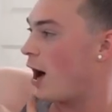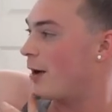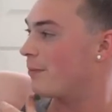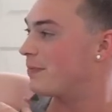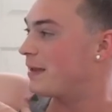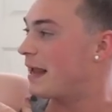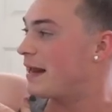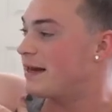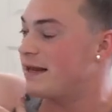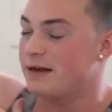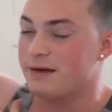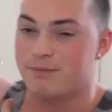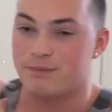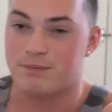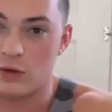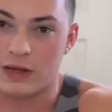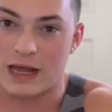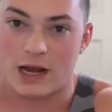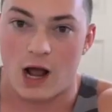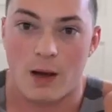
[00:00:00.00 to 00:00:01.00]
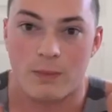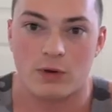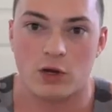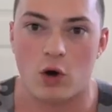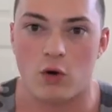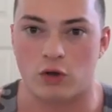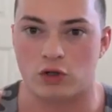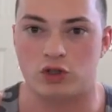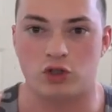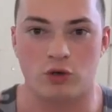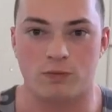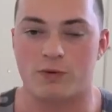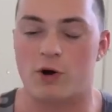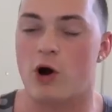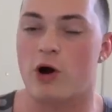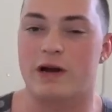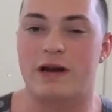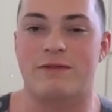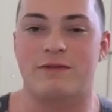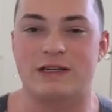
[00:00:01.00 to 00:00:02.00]
I'm getting like I'm going super
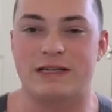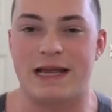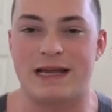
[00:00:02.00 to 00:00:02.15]
hard every